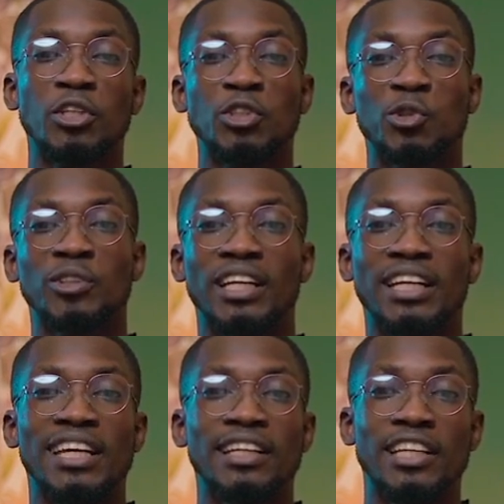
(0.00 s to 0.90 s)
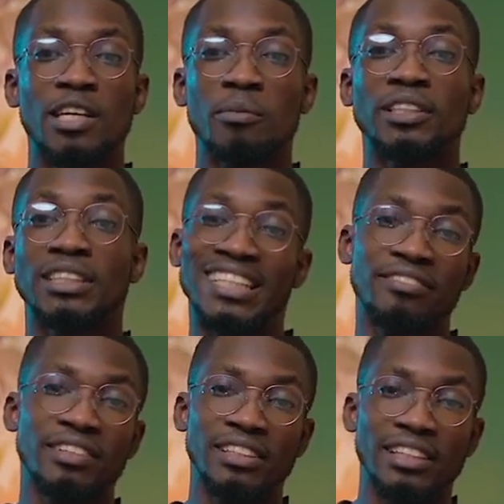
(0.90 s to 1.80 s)
make sure that the image is
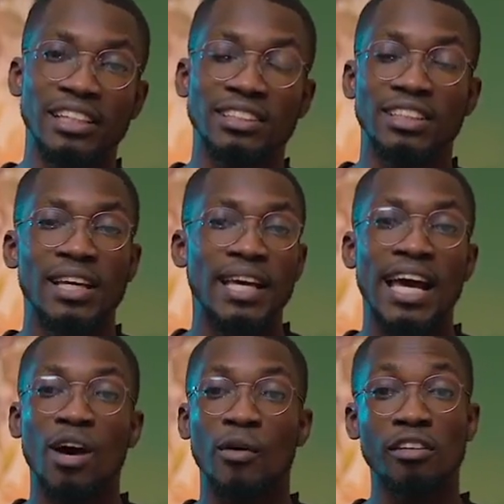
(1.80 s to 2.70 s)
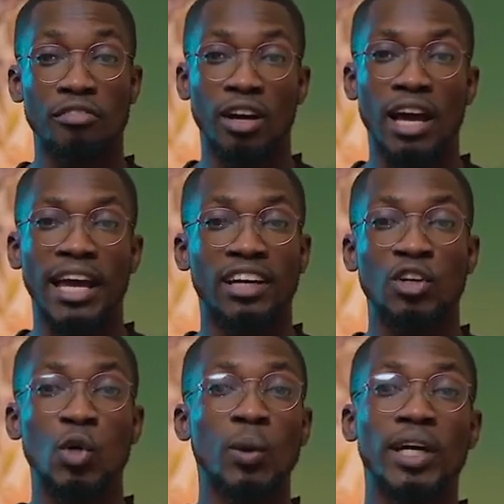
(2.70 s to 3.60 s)
evenly lit. However, I
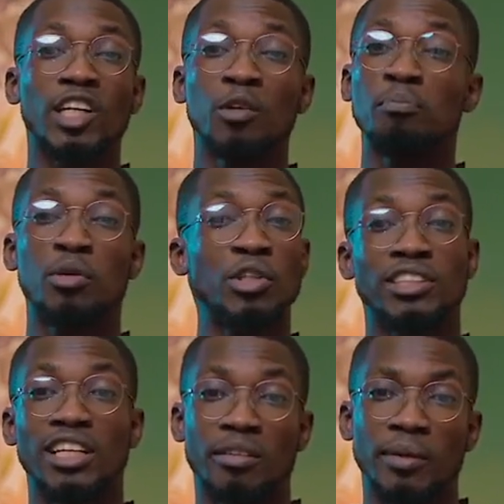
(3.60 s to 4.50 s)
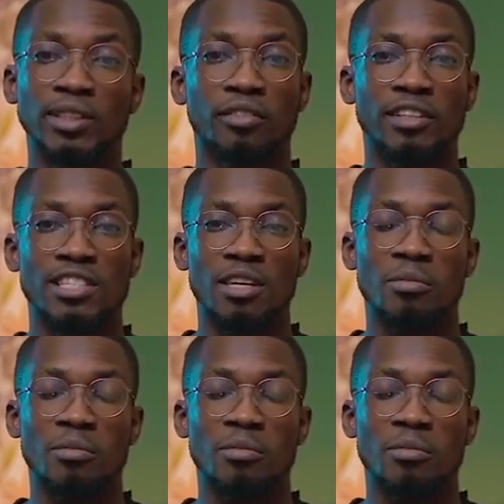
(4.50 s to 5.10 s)
can go ahead and push the limits of this